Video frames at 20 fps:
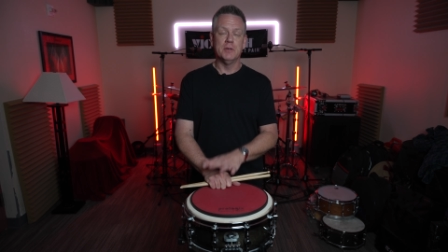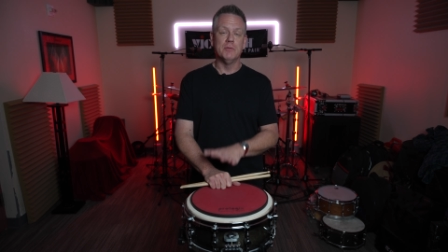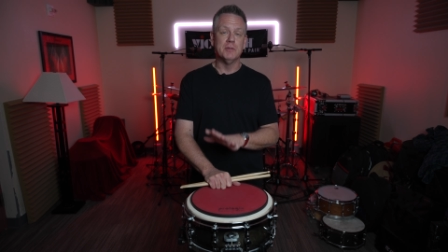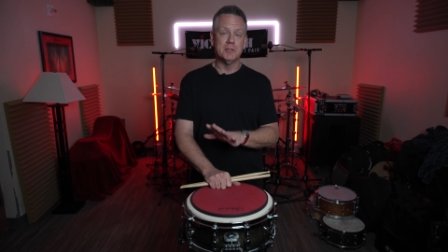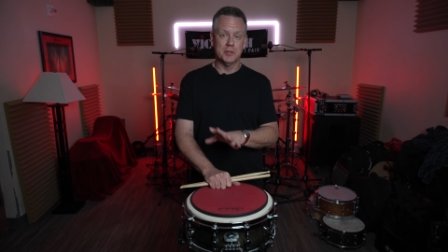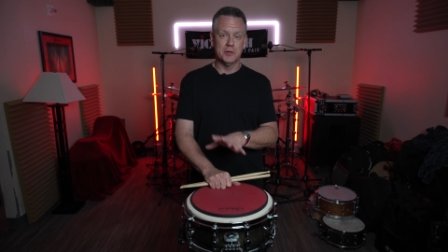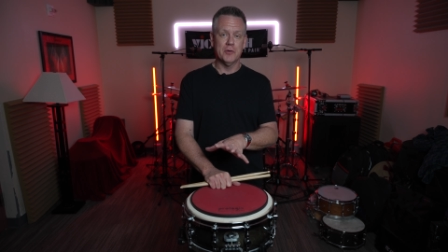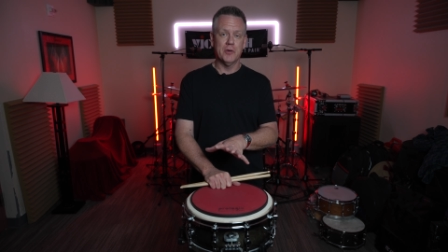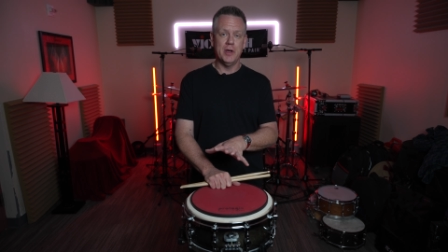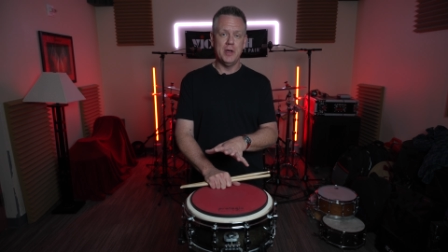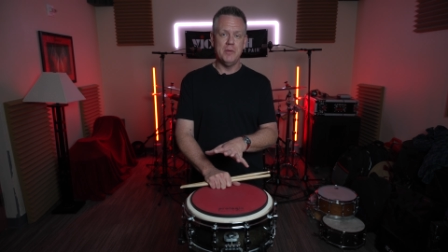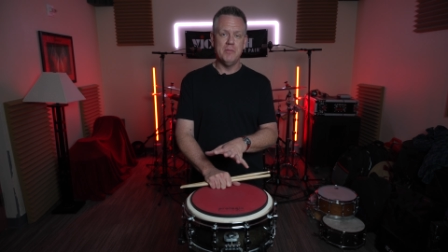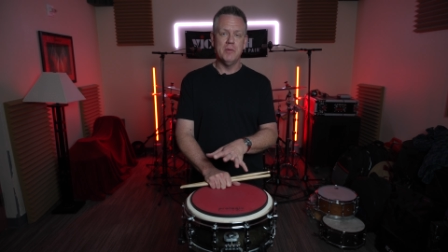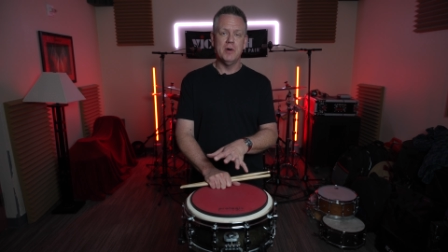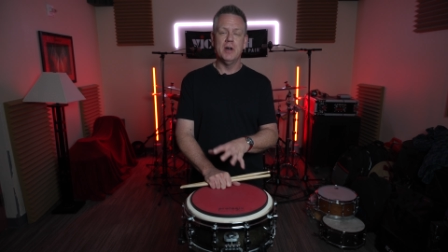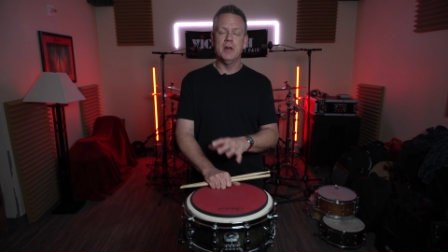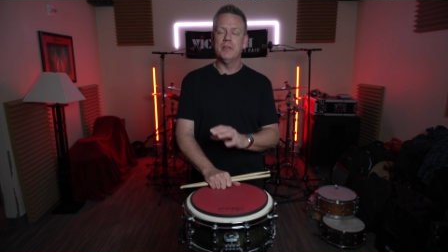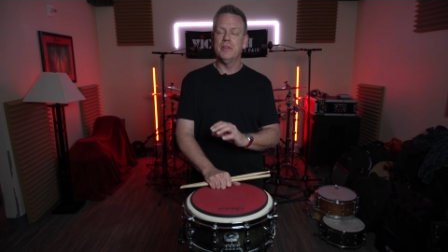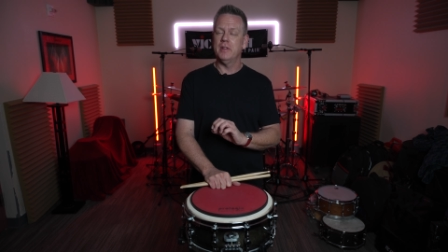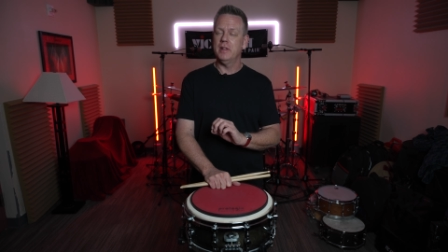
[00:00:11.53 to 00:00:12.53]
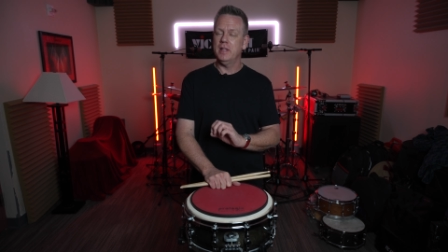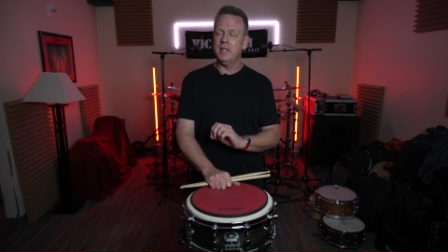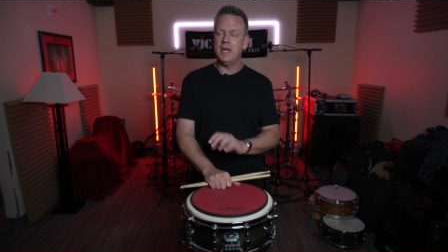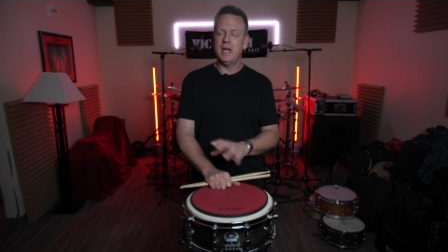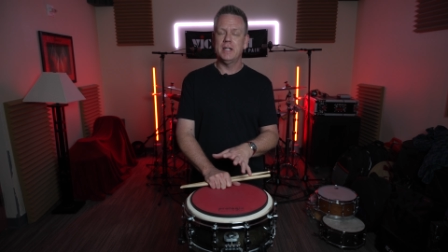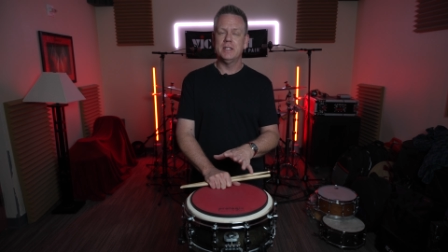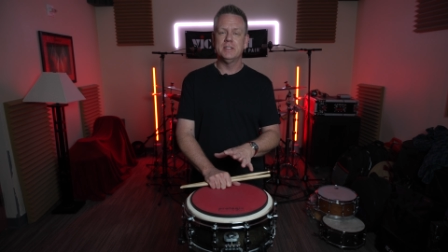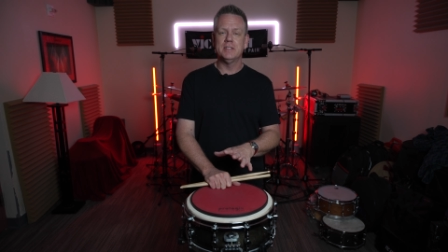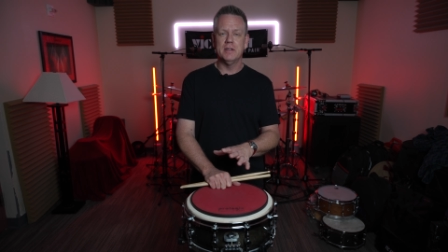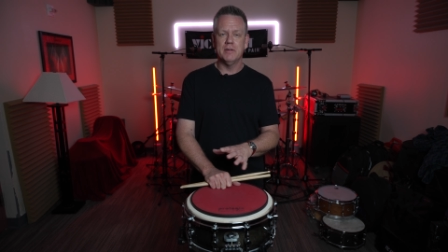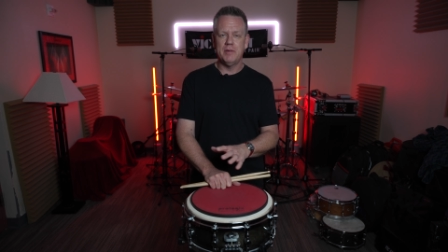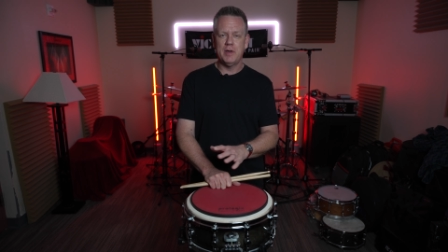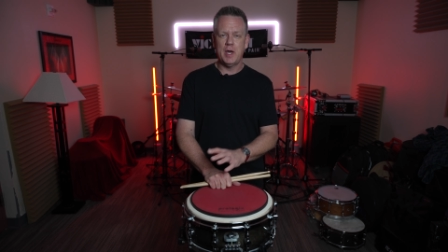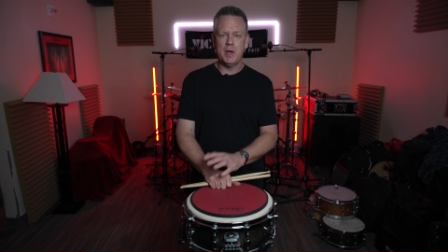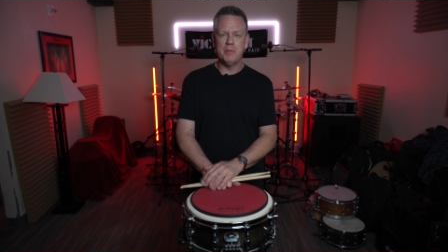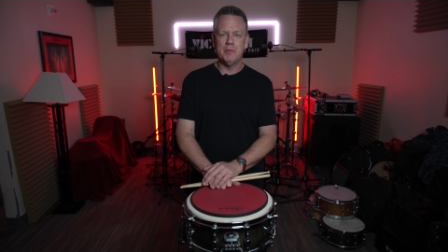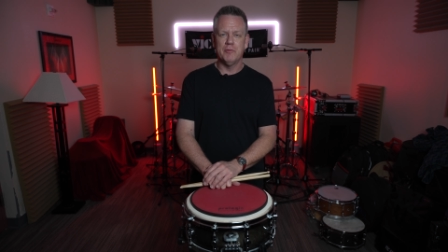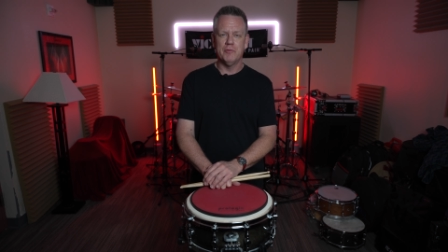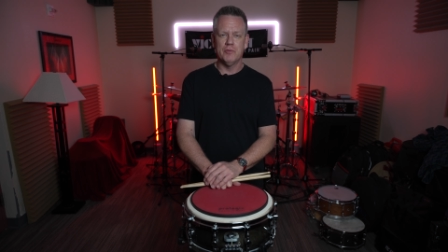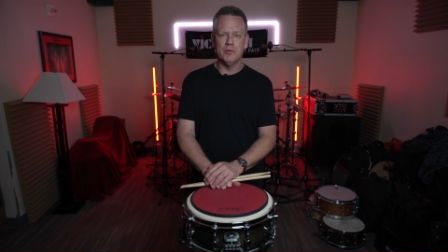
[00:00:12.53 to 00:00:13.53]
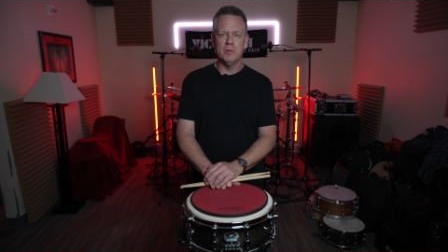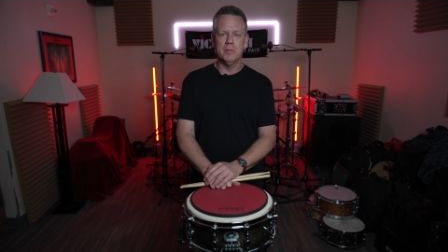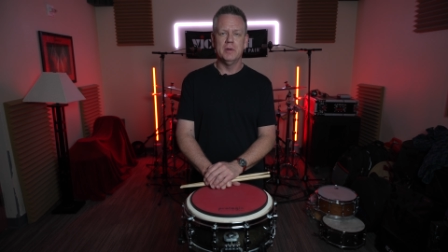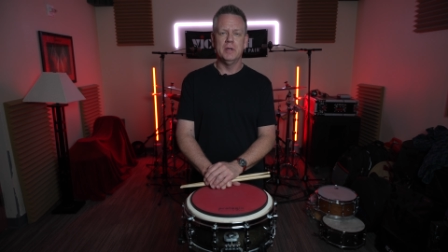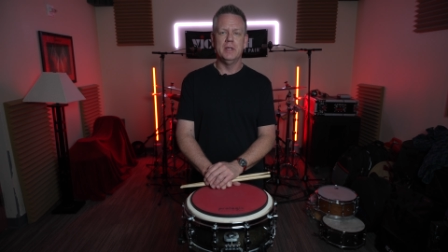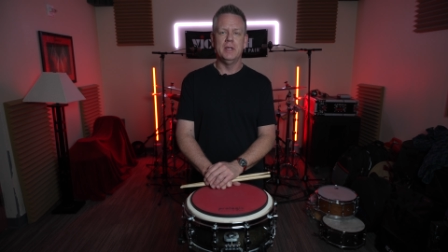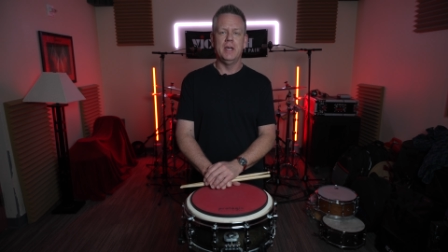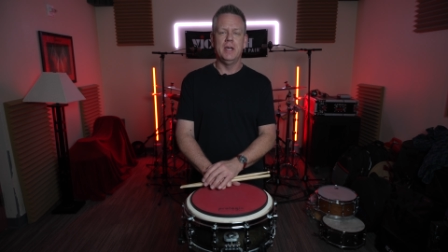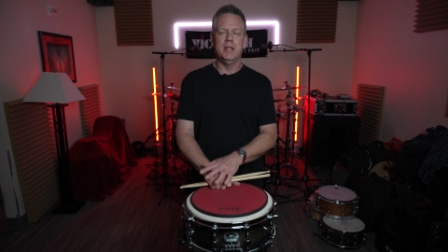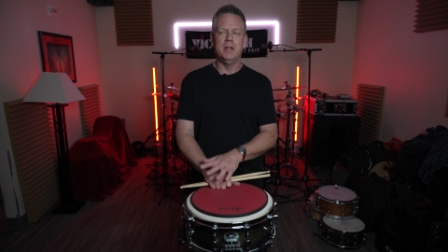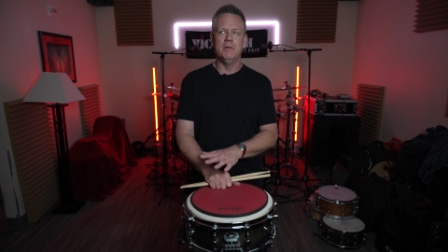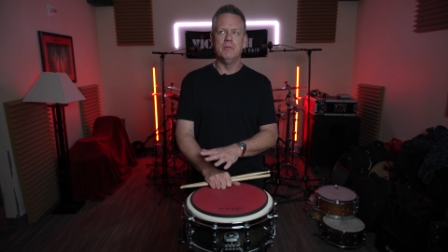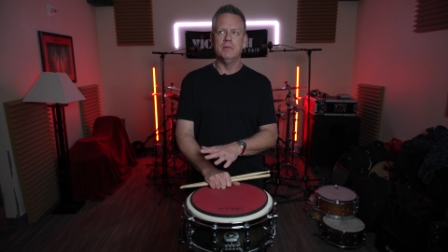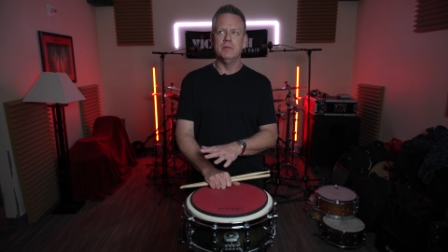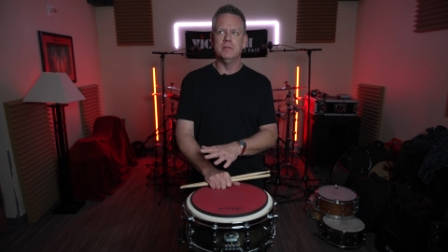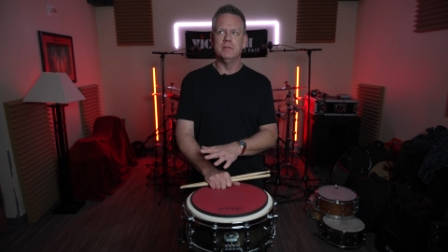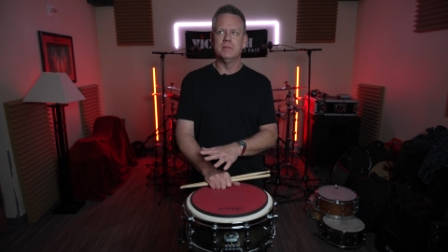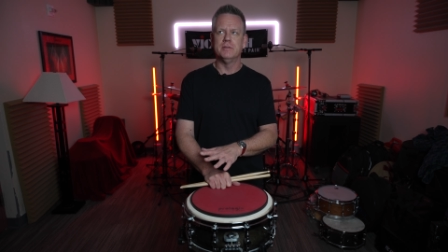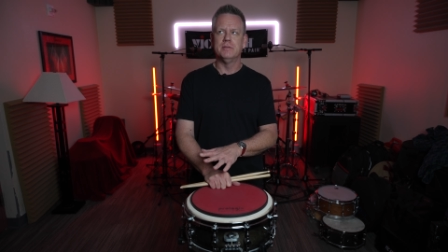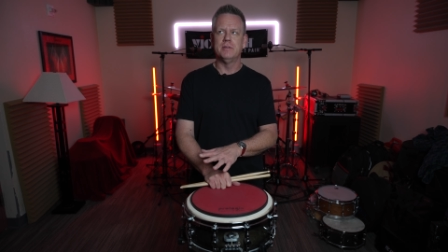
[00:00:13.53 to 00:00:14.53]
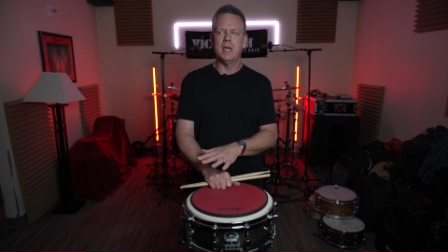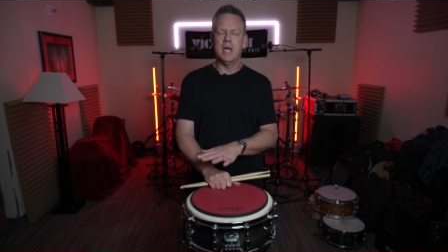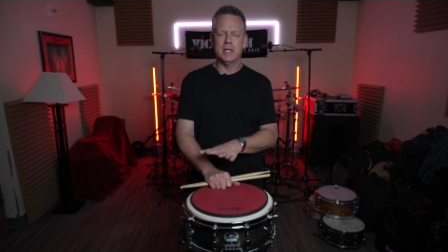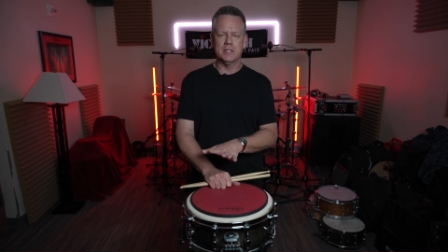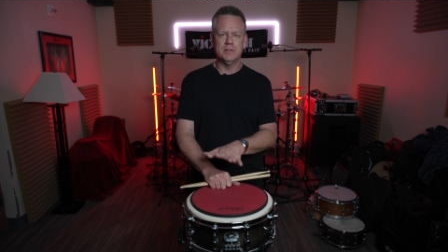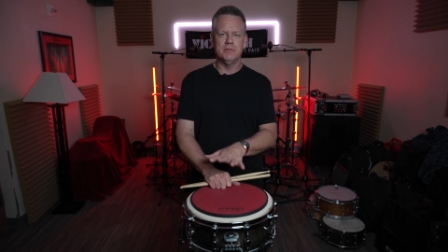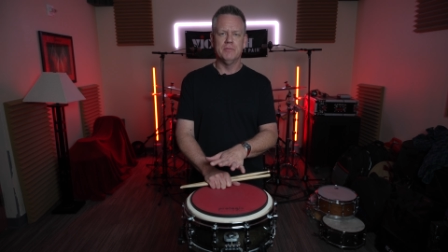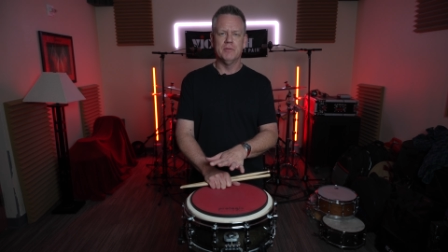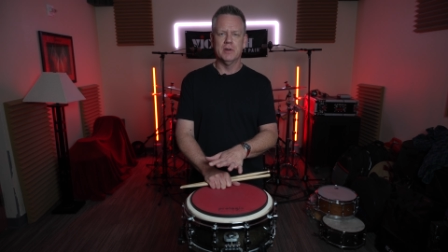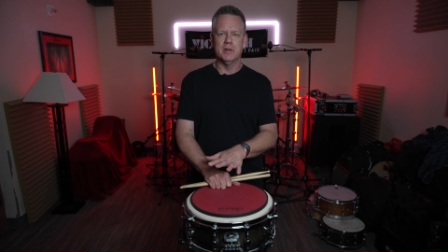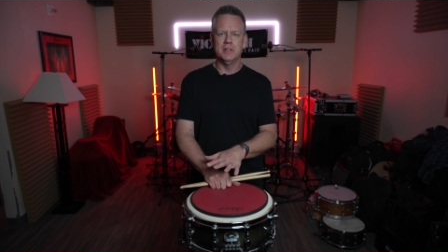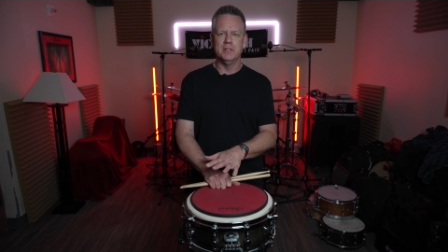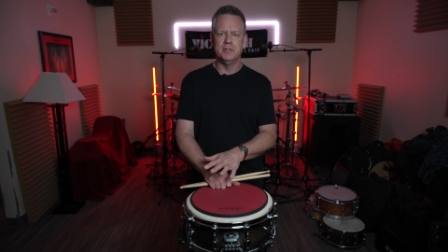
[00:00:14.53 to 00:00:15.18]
It was a great month. A lot of stuff happened for me and it was actually very